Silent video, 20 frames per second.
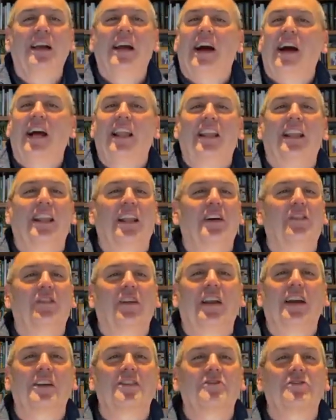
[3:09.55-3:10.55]
I love
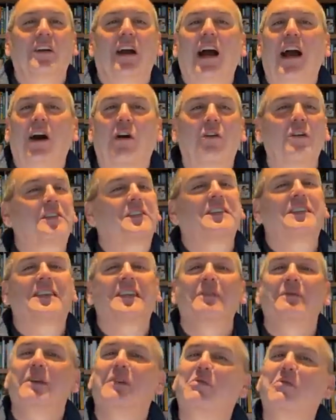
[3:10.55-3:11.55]
an extra hour. Just
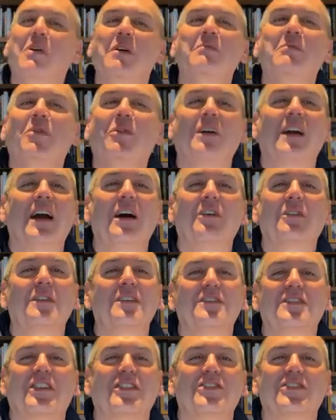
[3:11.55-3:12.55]
give me one more hour
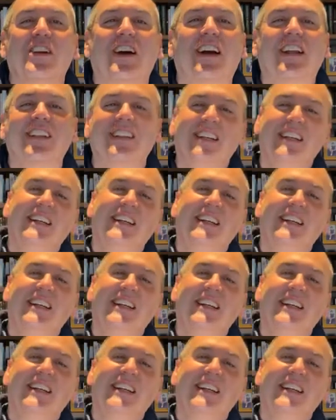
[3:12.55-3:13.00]
of sunshine.